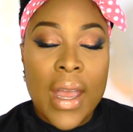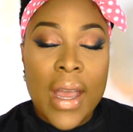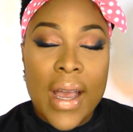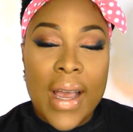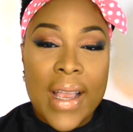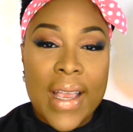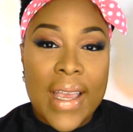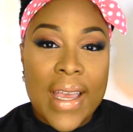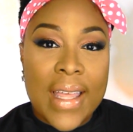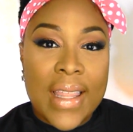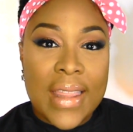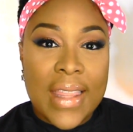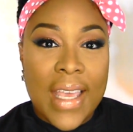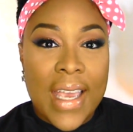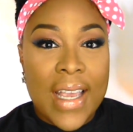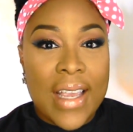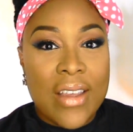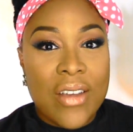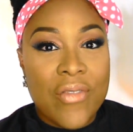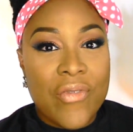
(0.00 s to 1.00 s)
Again,
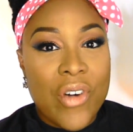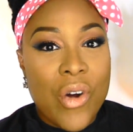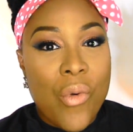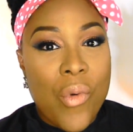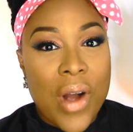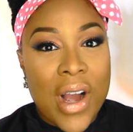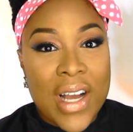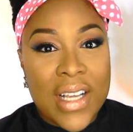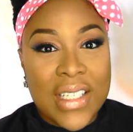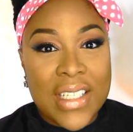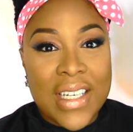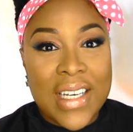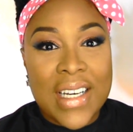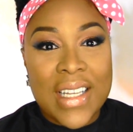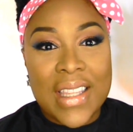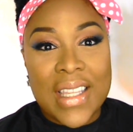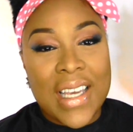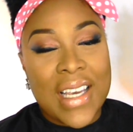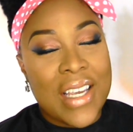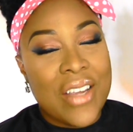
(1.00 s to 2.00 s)
thank you for watching,
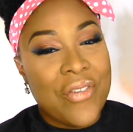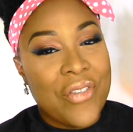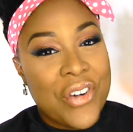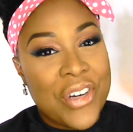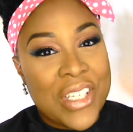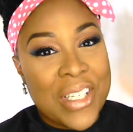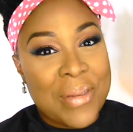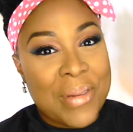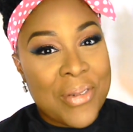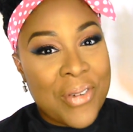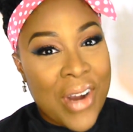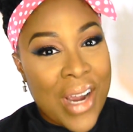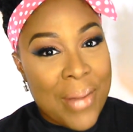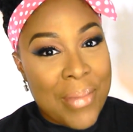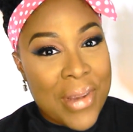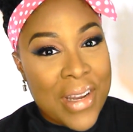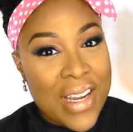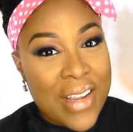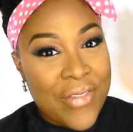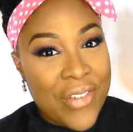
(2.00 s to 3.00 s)
and thank you for
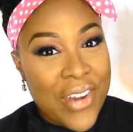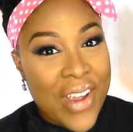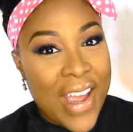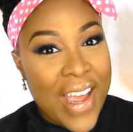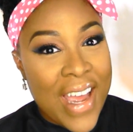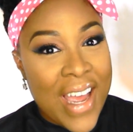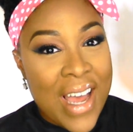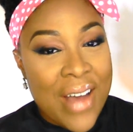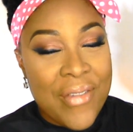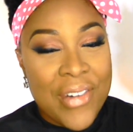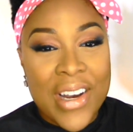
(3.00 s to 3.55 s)
subscribing if you have,